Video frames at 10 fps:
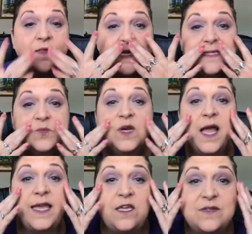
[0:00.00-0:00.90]
This, when
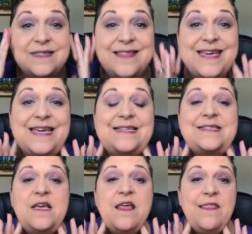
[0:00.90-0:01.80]
I use
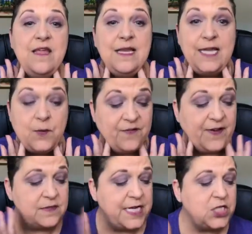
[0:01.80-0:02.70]
this, the liquid
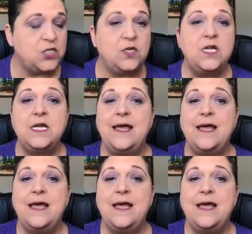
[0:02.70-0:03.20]
foundation,